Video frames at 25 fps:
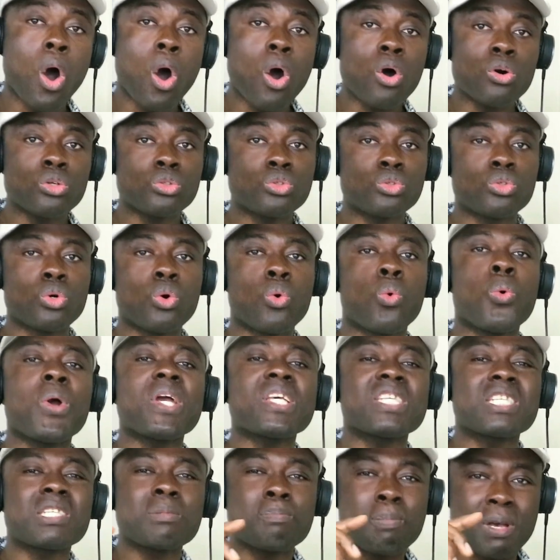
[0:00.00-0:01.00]
Also,
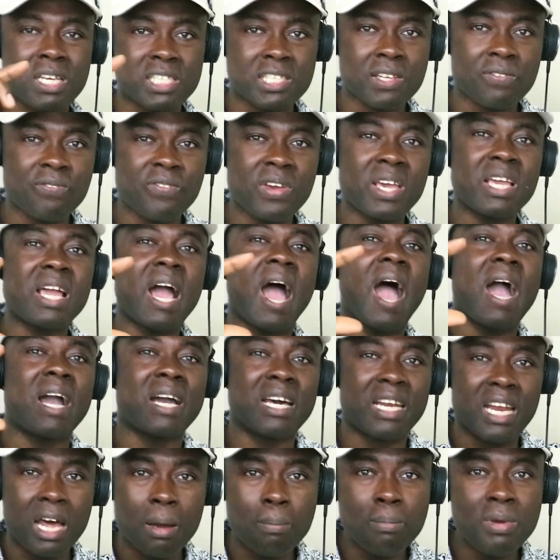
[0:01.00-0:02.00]
which specific
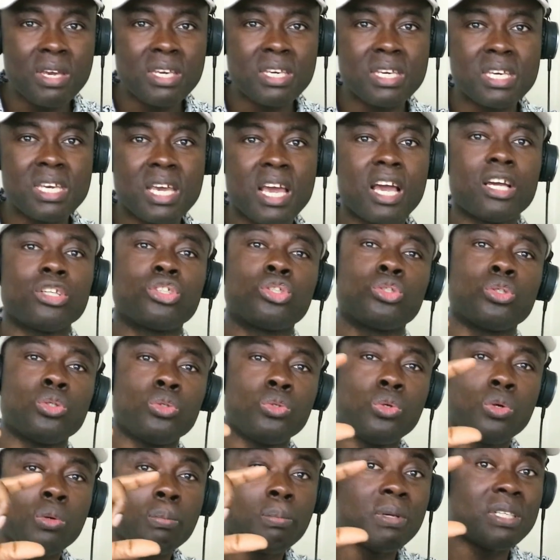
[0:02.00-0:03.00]
academic year
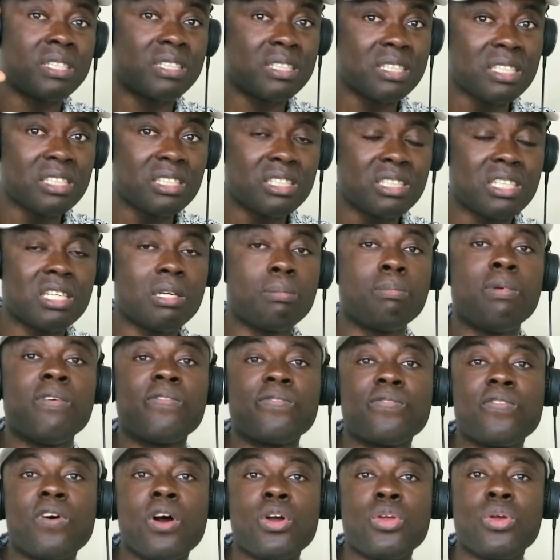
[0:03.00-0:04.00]
should you be teaching
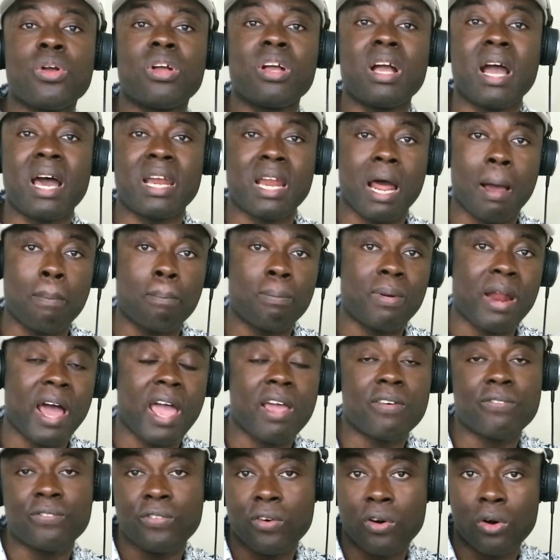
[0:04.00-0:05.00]
before you can
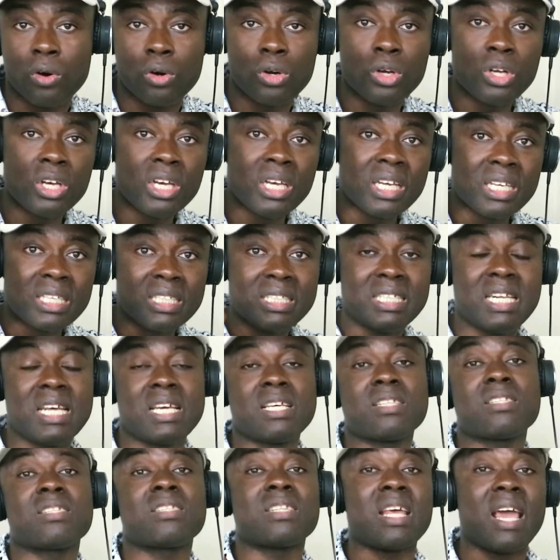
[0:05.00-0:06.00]
apply for
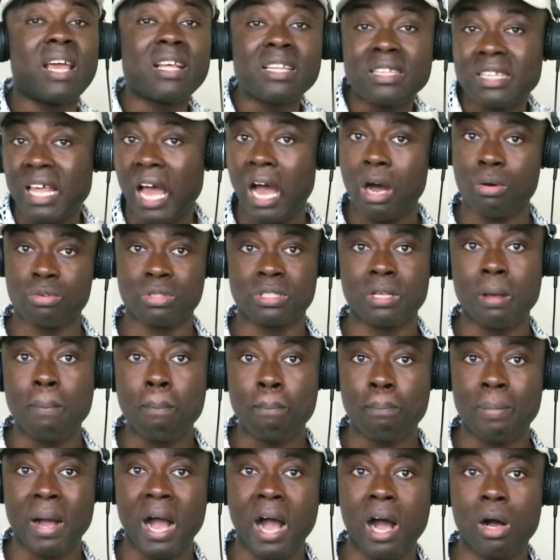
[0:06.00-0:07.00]
this
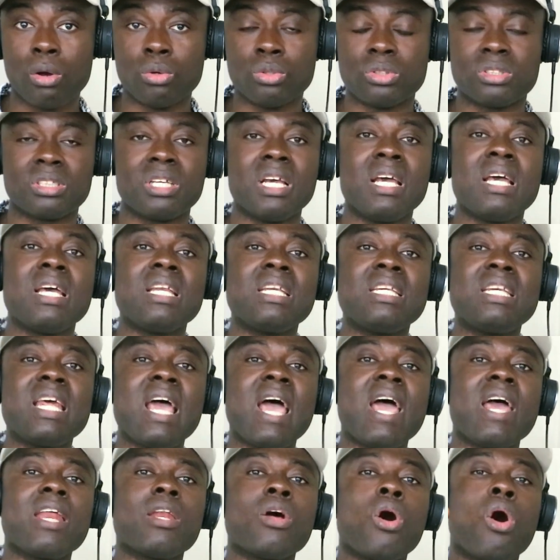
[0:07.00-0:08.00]
£10,000?
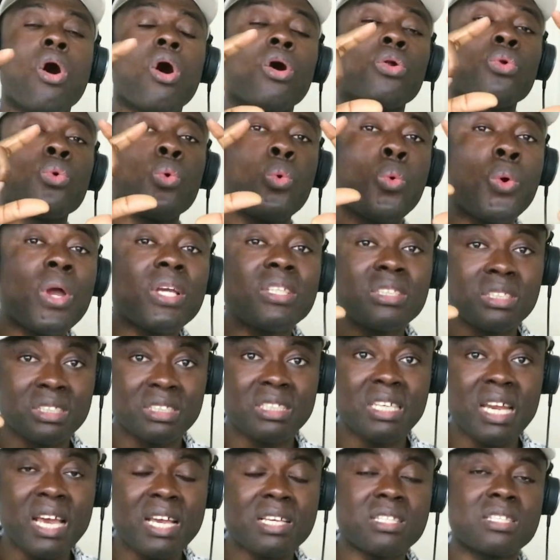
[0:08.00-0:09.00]
Then, on
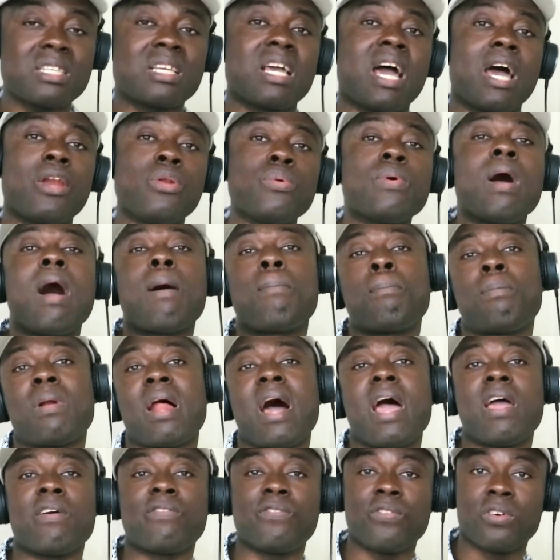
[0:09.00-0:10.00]
which date can you
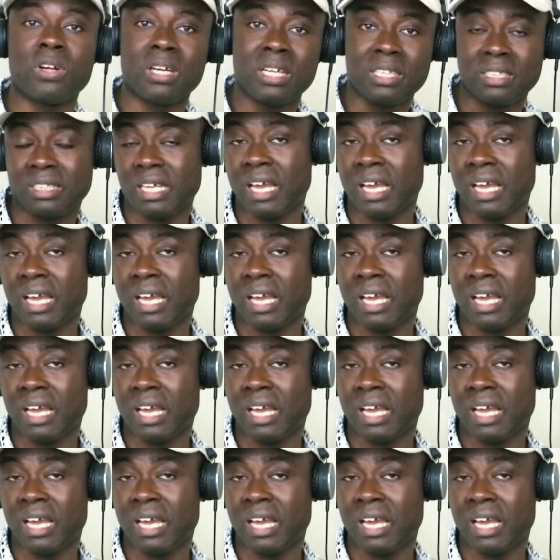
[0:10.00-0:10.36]
apply for the